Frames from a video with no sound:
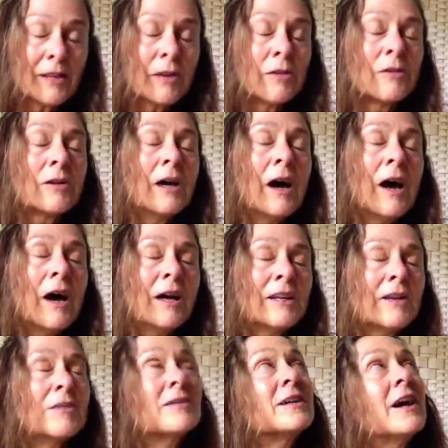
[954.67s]
oh
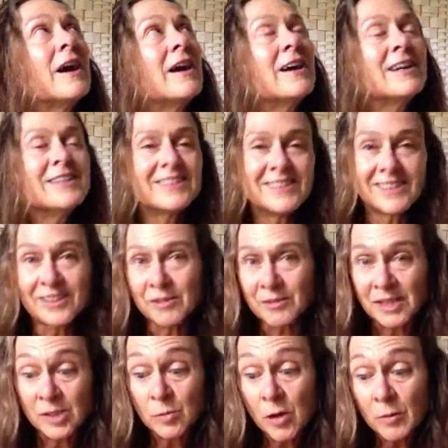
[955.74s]
God, you know,
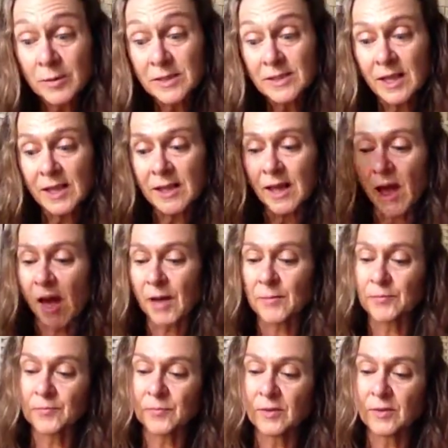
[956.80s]
that's why we say that.